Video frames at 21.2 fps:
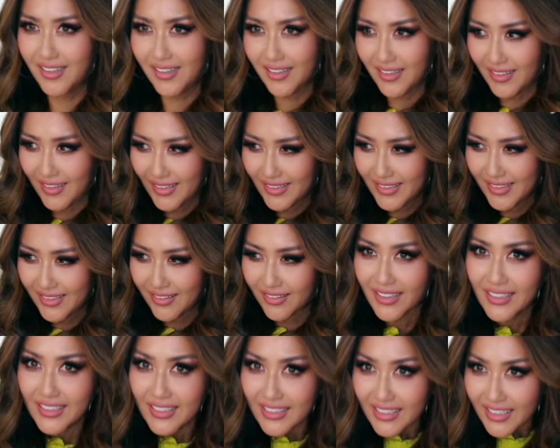Alright, so
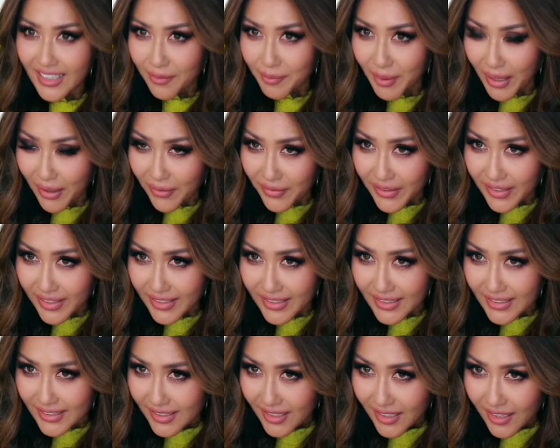let's see about
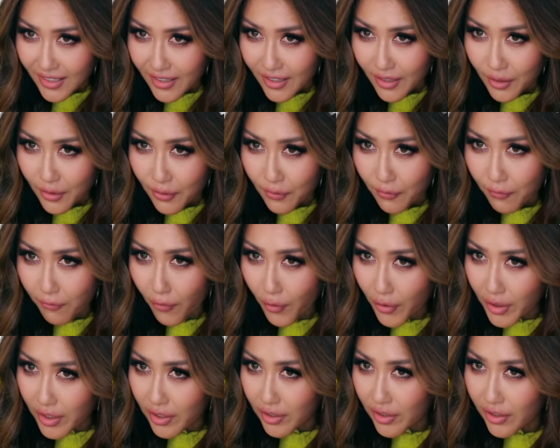this
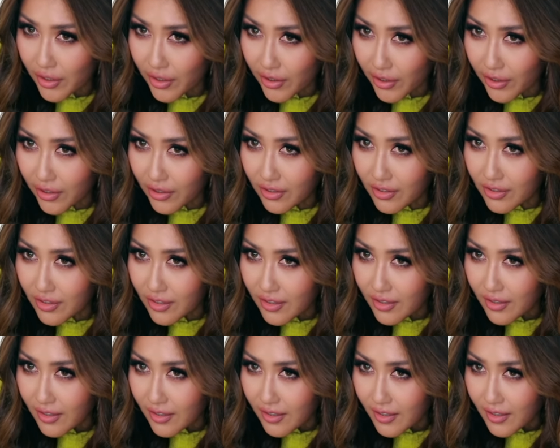foil curl.
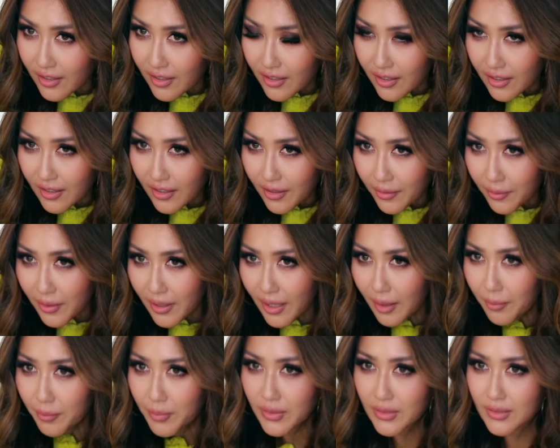What
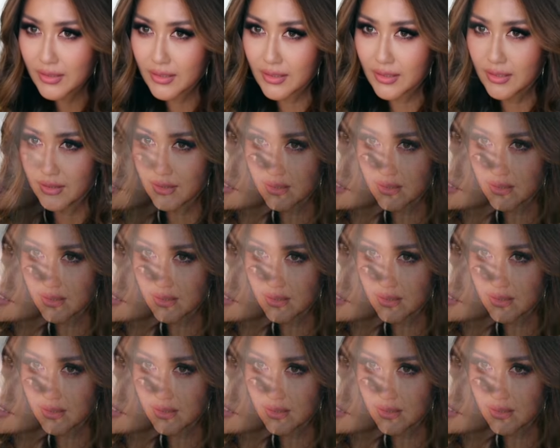happens to